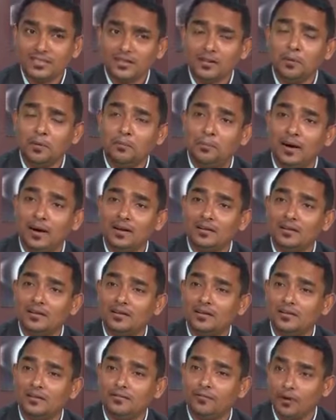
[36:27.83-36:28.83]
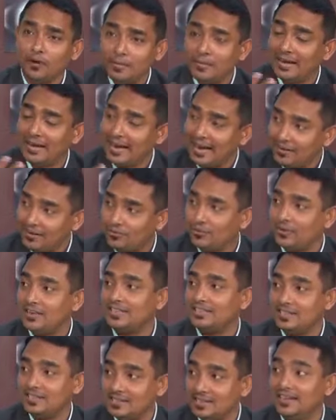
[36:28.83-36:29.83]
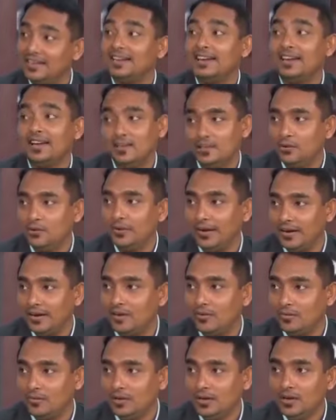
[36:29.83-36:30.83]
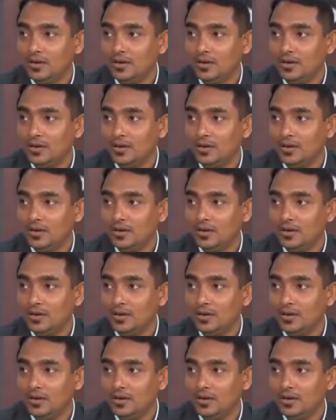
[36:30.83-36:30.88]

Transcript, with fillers: but for a mechatronics, it's a little other way around.